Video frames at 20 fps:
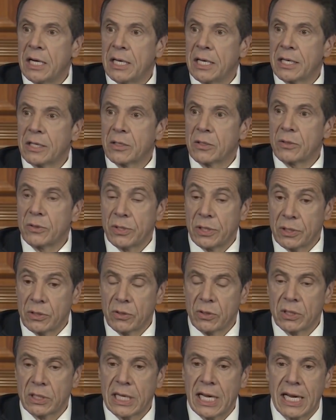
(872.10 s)

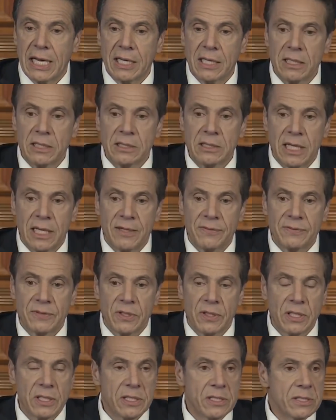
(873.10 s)
including Long Island
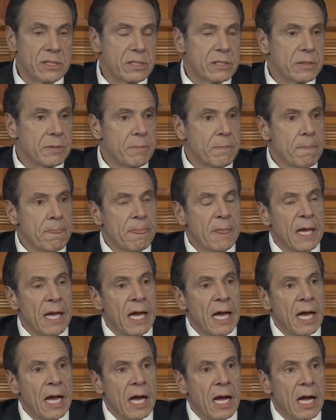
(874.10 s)
after this.
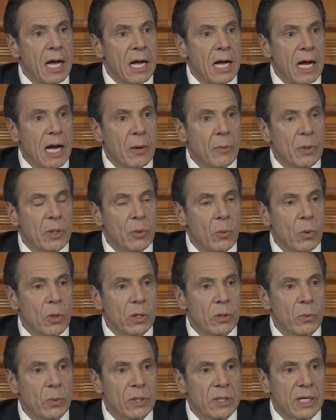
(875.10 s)
I want to
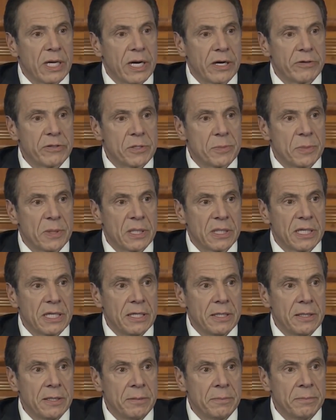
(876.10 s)
work with Congressman
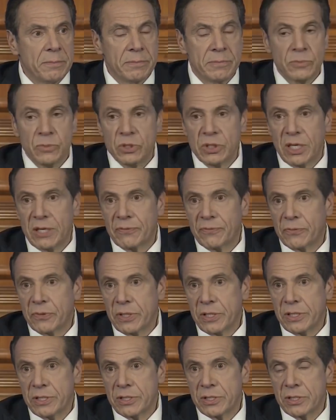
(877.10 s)
Hakeem
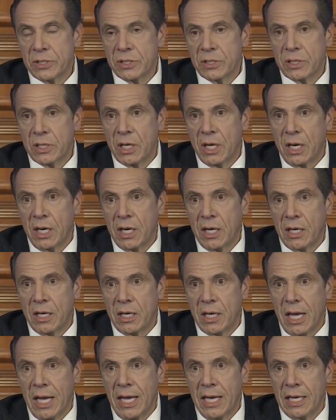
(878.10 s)
Jeffries
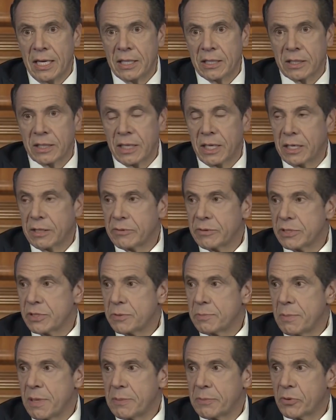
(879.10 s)
and
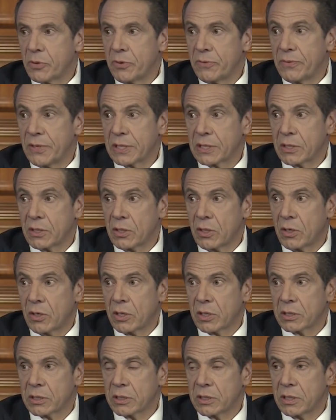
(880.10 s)
Congressmember Yvette
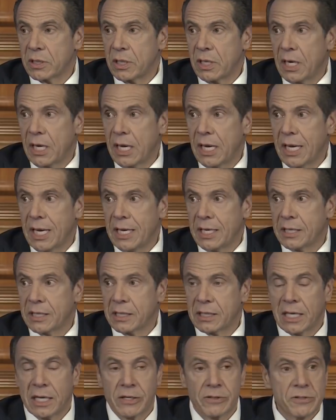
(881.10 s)
Clark
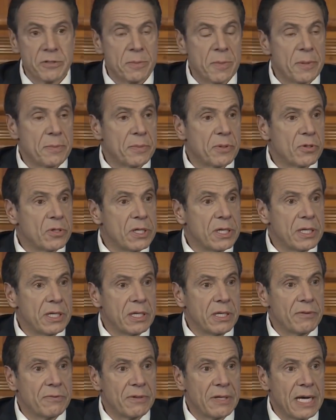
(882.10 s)
and Congressmember
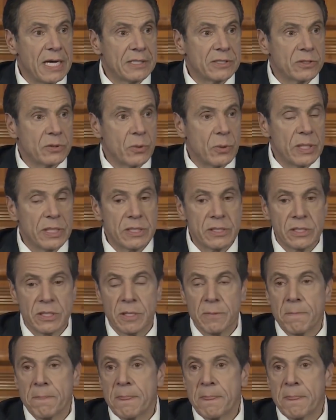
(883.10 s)
Nydia Velasquez